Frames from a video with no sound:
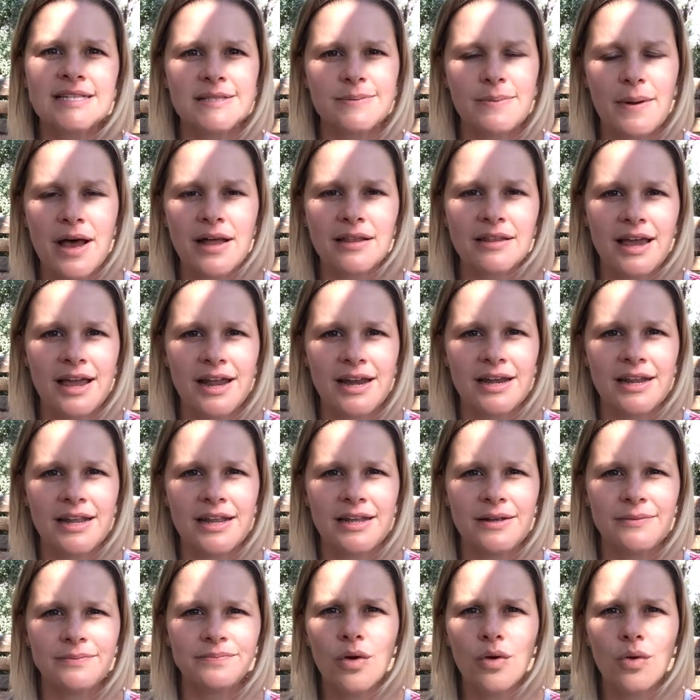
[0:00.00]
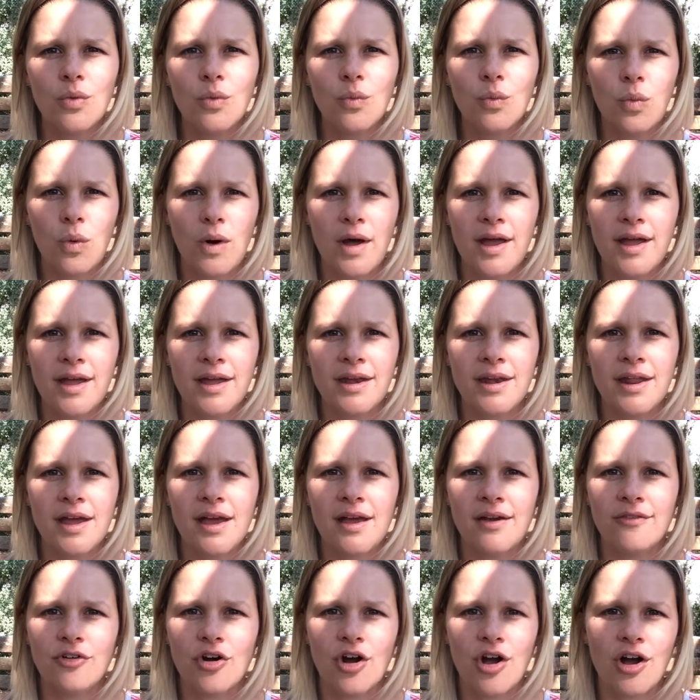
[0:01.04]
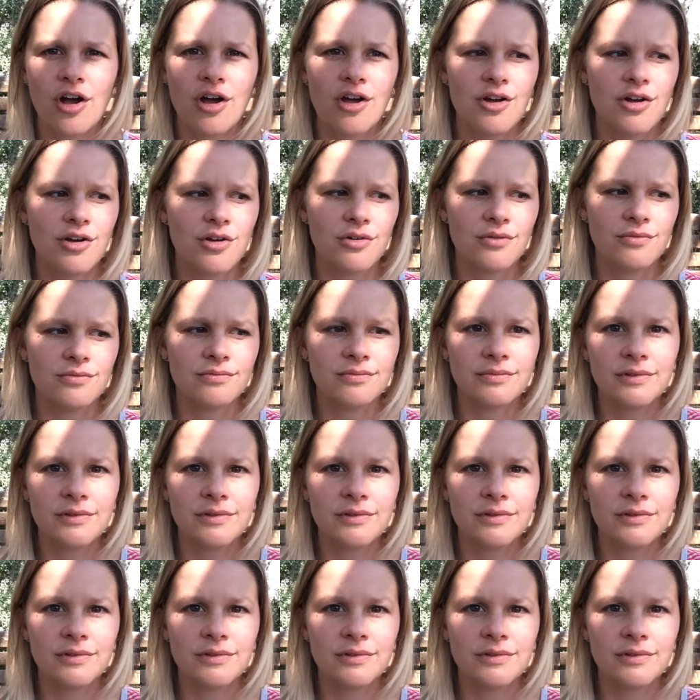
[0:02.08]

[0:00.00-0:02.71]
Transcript: spotlighting one of our